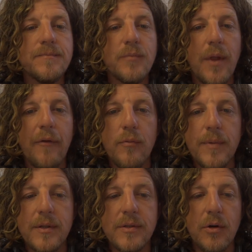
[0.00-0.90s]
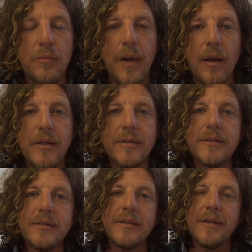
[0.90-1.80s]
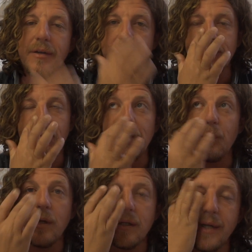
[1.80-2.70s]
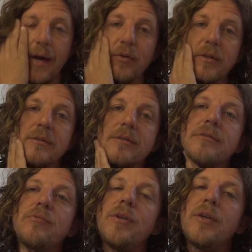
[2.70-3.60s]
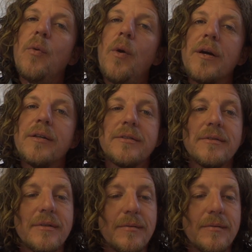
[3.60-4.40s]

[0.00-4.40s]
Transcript: With everyone being so polite and just really weird characters, really quiet,